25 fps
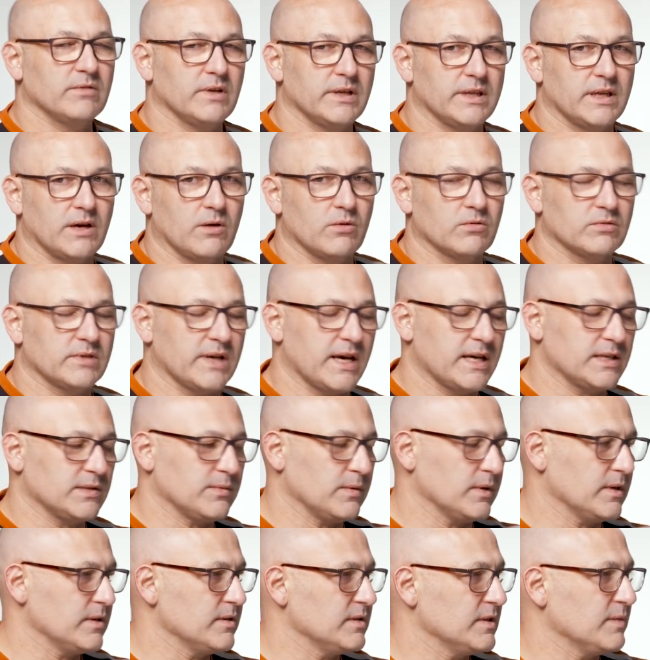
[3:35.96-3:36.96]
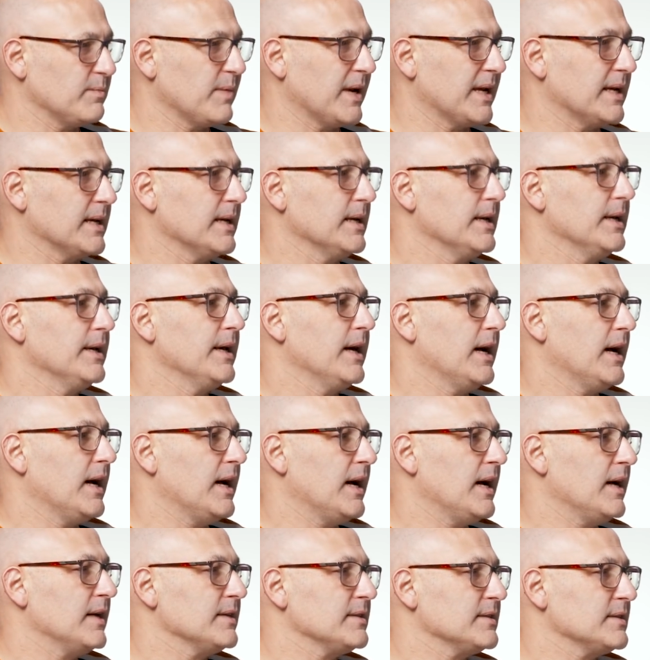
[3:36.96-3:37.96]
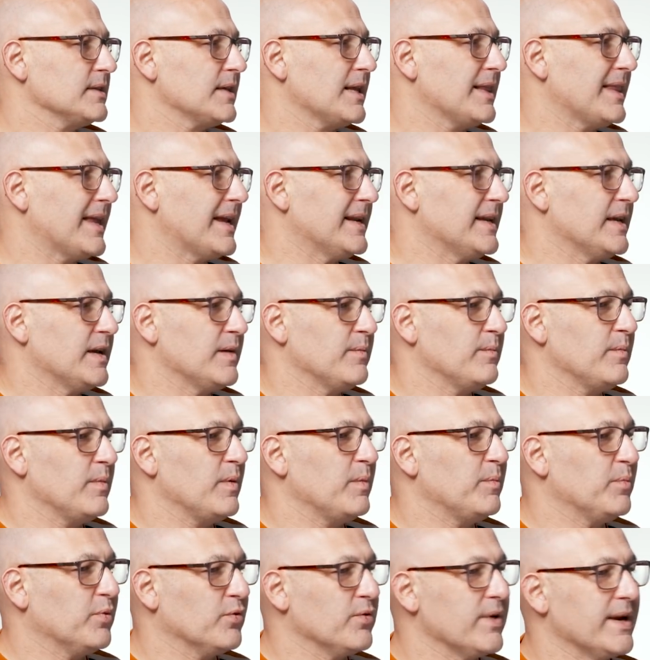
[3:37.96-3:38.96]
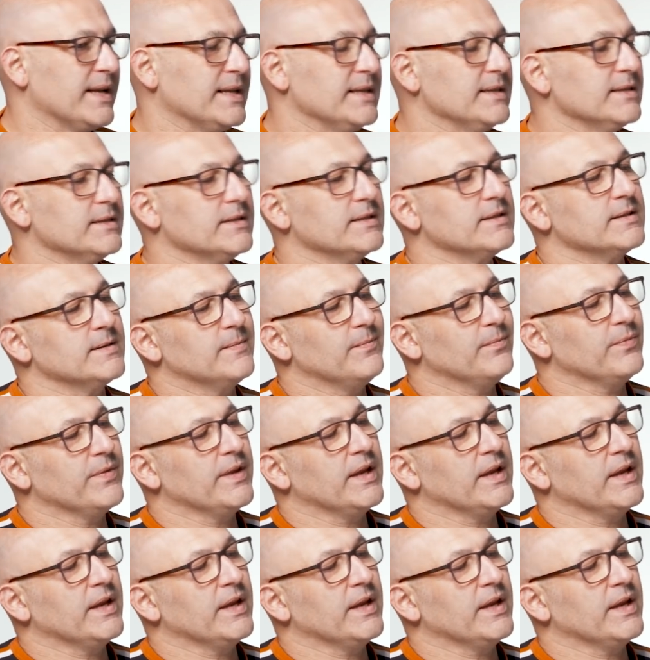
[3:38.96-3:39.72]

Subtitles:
like the old days when I used to make selenium prints.